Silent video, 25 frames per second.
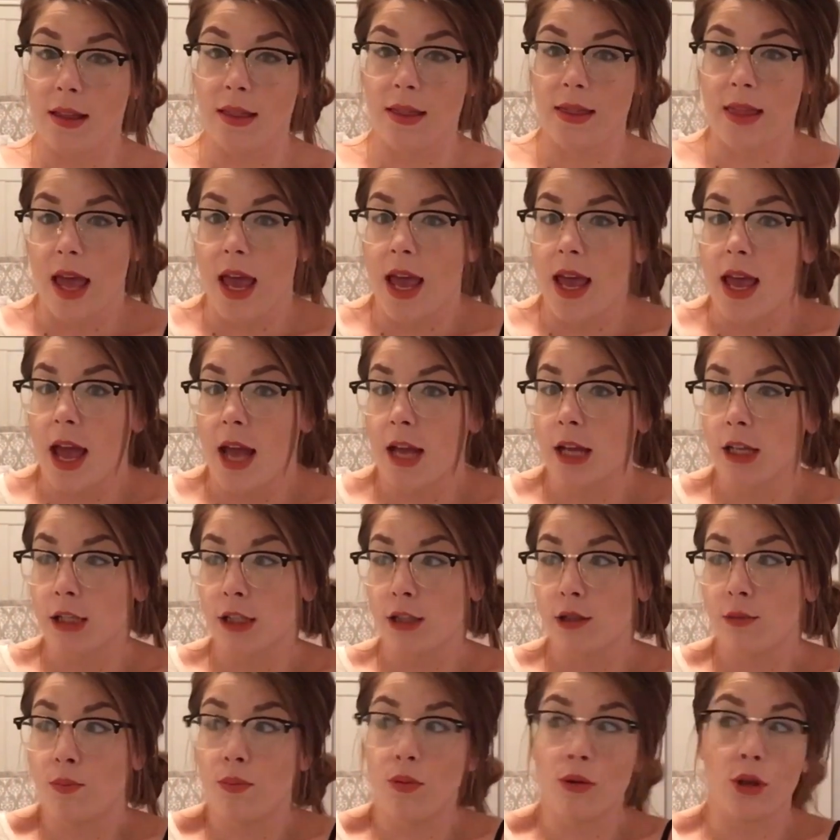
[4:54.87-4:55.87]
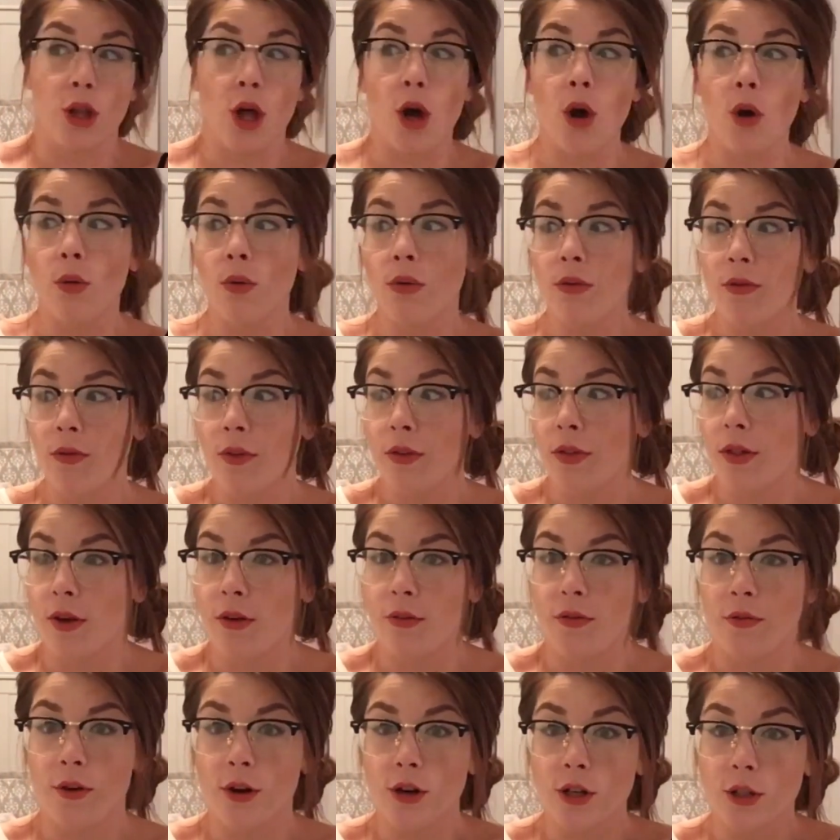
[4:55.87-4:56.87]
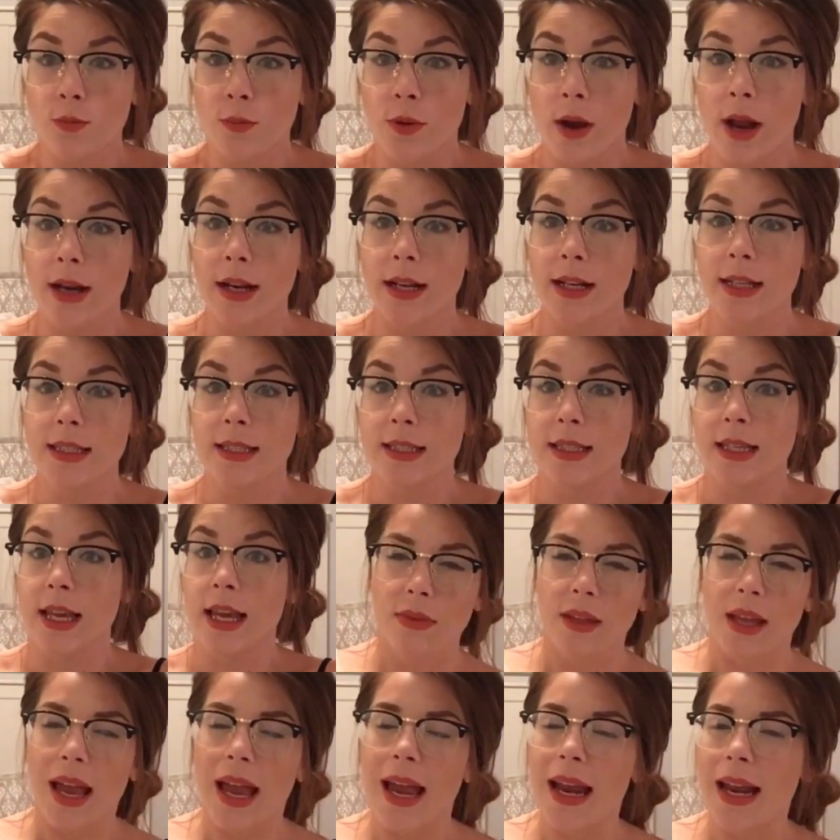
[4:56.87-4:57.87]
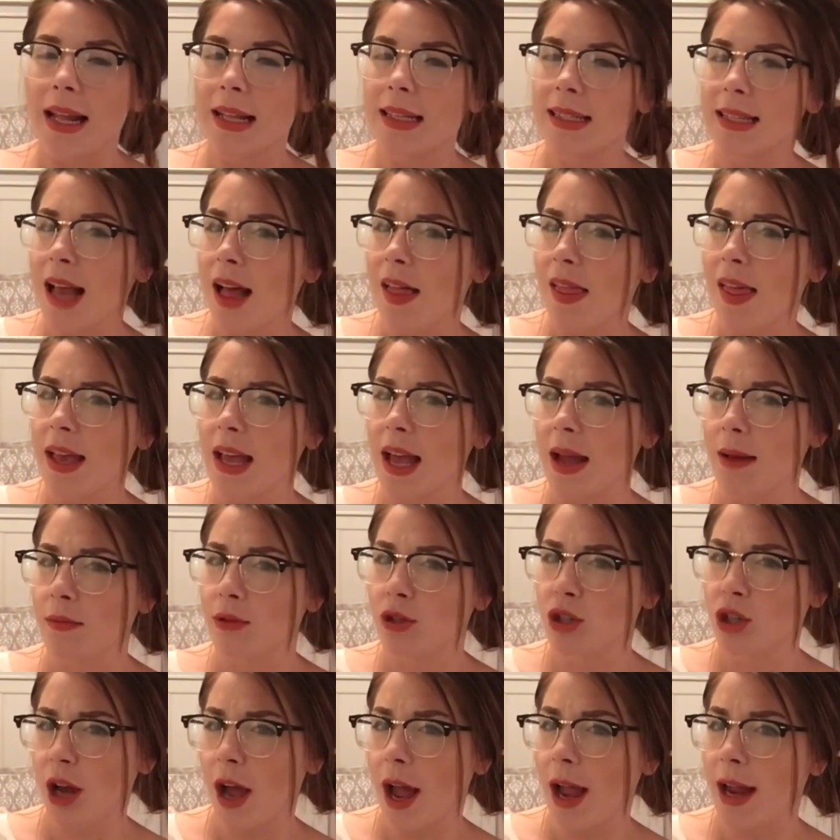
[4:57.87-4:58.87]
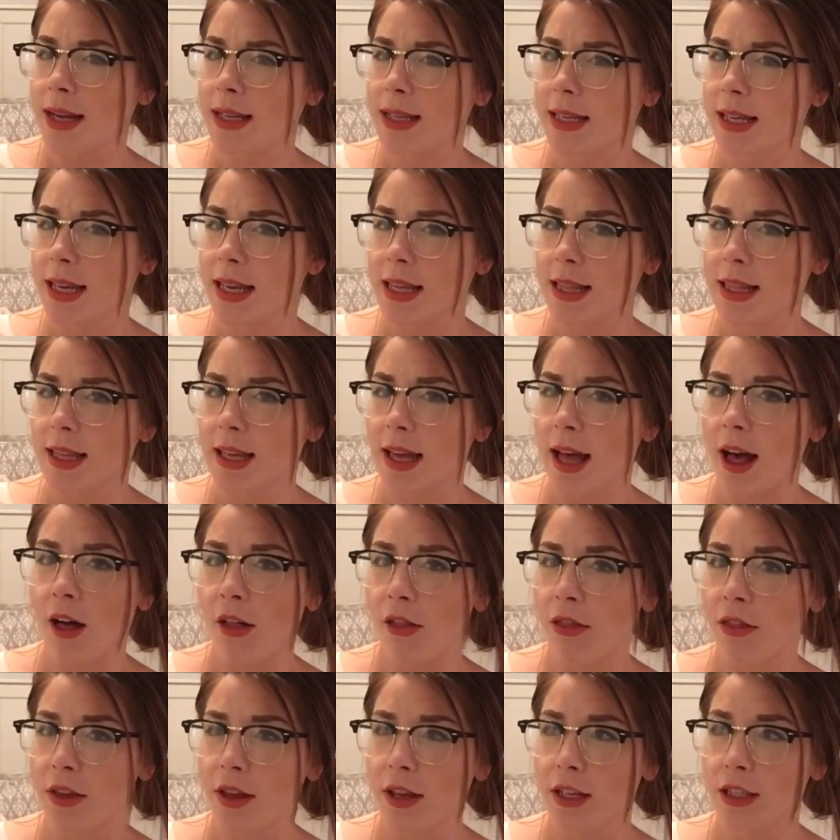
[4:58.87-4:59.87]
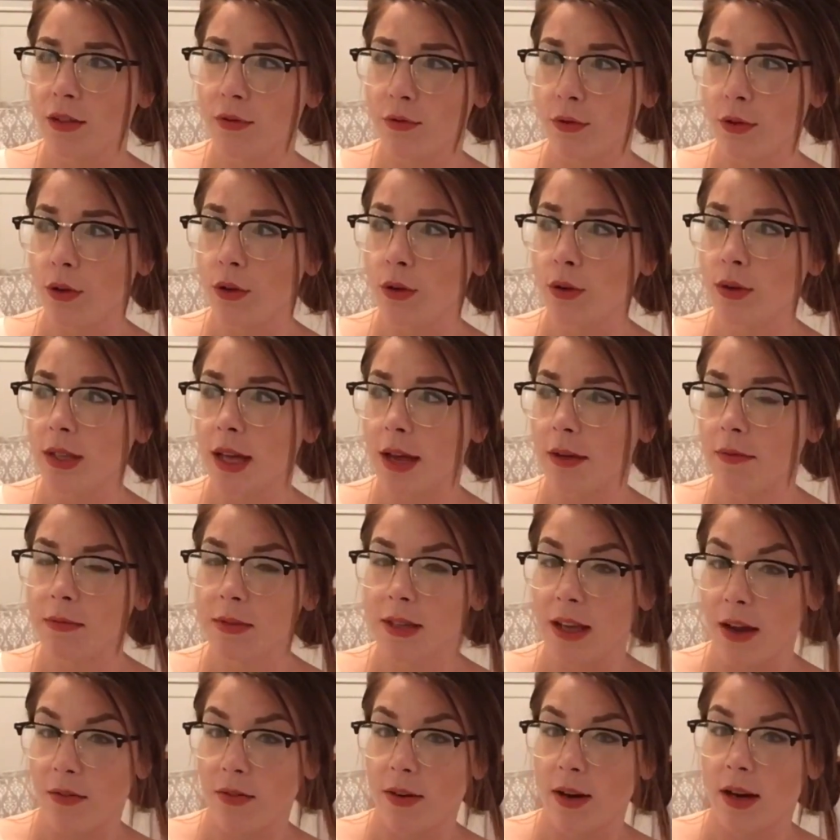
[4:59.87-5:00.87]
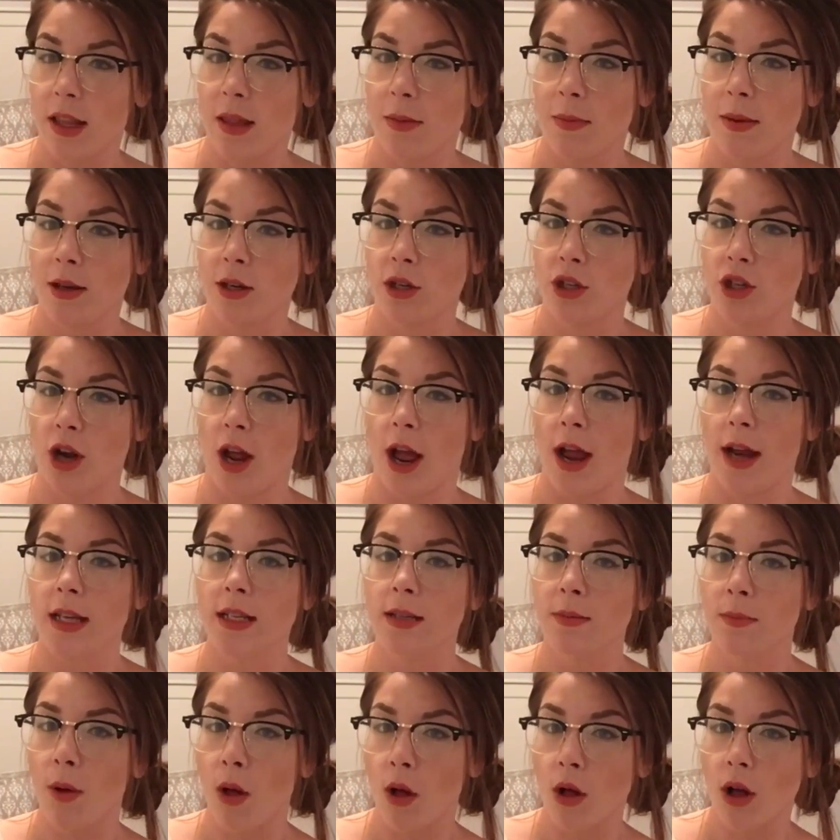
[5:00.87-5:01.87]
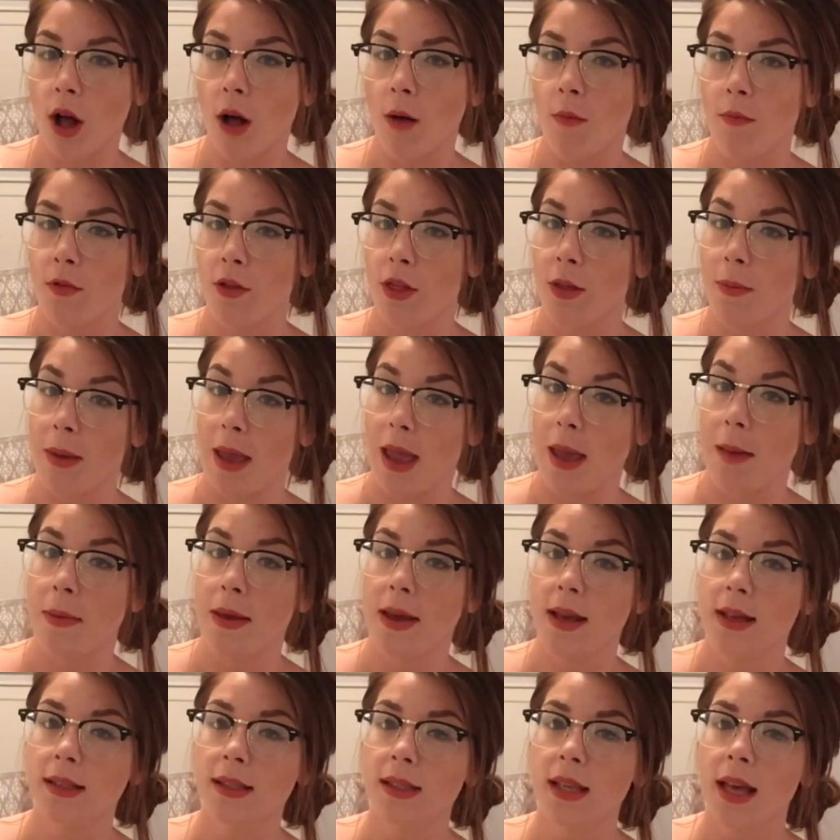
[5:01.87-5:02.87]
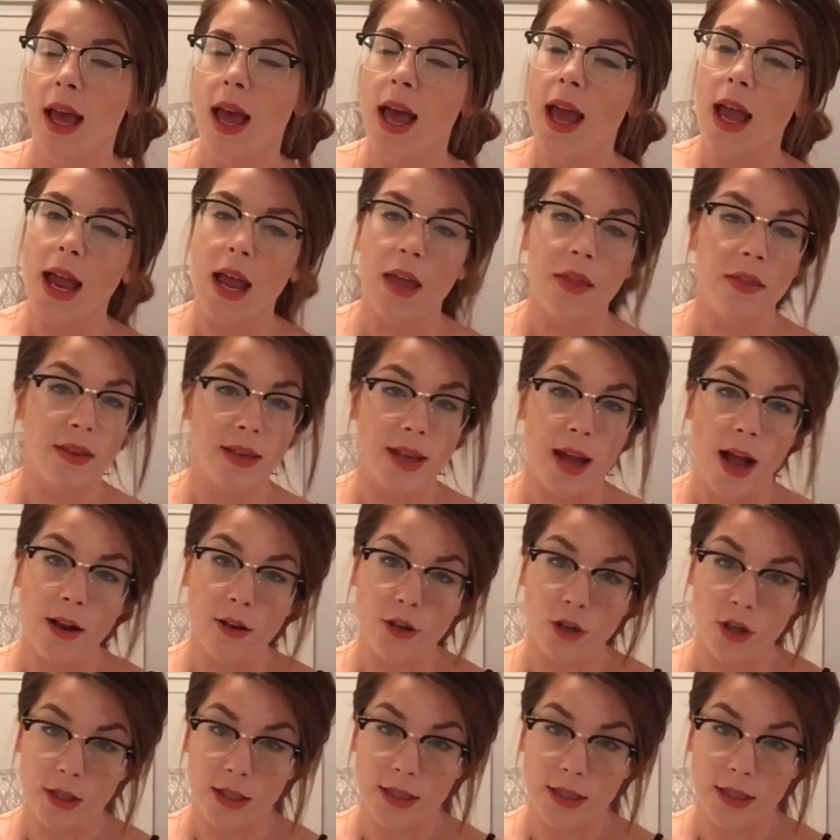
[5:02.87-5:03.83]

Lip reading: they explode for their first pregnancy. And it's not like I'm trying to eat the healthiest foods. I've definitely been trying to bulk up for the babies, and the doctors